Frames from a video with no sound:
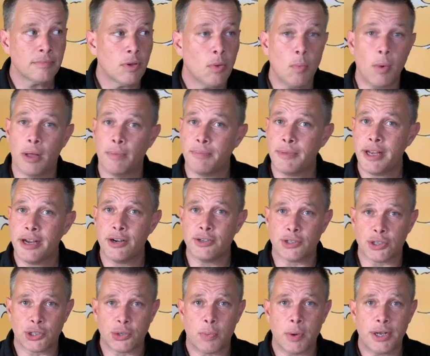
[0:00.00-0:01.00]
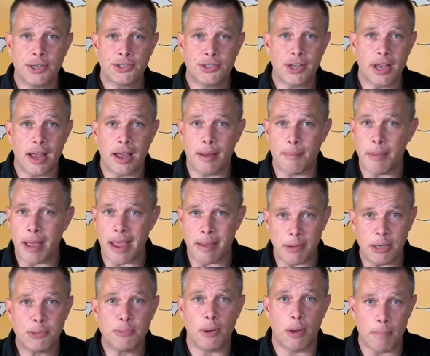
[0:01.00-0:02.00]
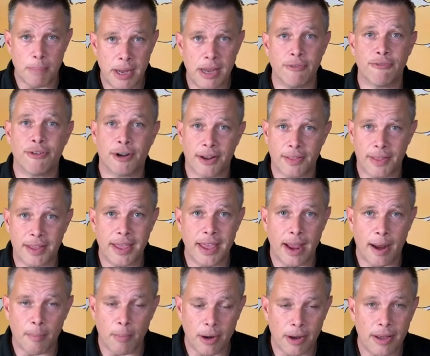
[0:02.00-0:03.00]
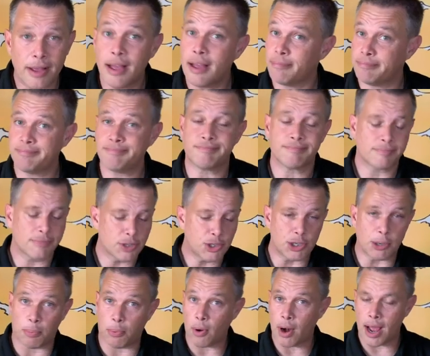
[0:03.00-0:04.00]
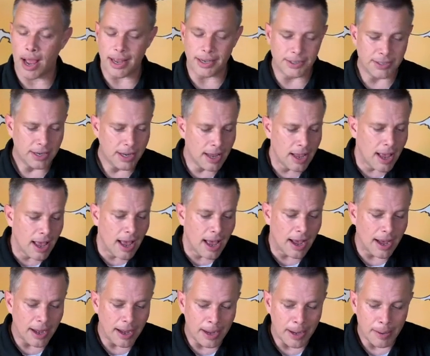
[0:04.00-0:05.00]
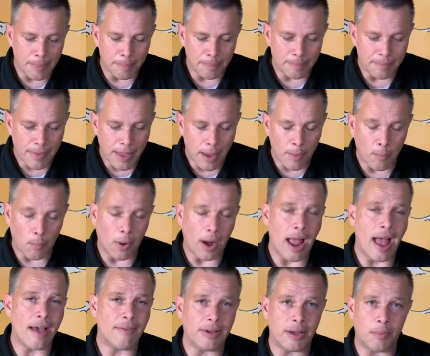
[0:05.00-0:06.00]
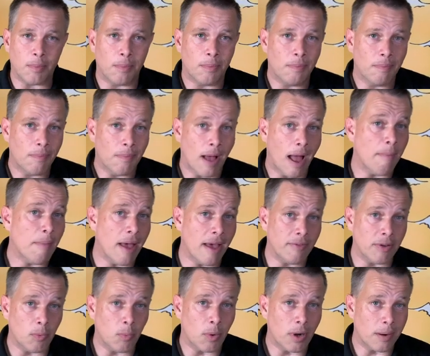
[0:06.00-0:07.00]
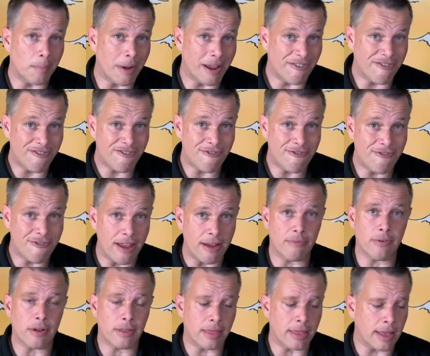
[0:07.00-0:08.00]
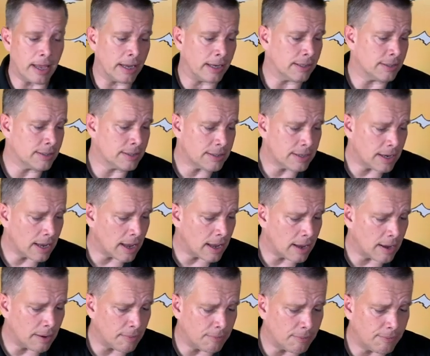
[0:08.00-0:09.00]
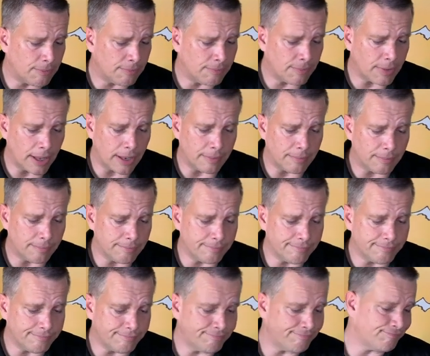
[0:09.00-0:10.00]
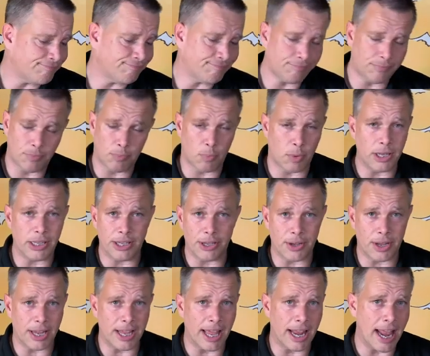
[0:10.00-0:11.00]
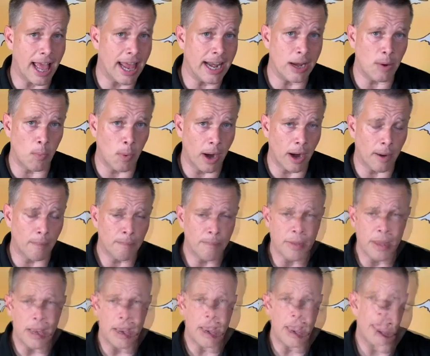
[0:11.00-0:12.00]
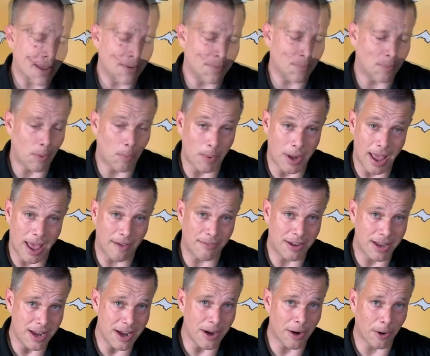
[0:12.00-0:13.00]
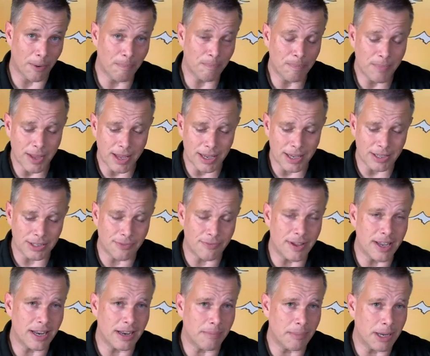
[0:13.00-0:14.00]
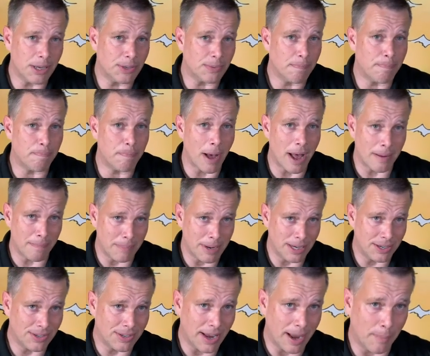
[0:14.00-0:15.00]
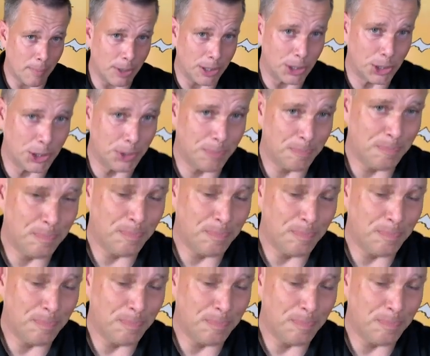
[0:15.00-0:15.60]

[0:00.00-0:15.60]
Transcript: Well, here's a switch. Amy's put me in front of the camera. Surprise. And I'm having one of my favorite things that really you could get anywhere. And what we have here is a Vietnamese Bahn Mi sandwich.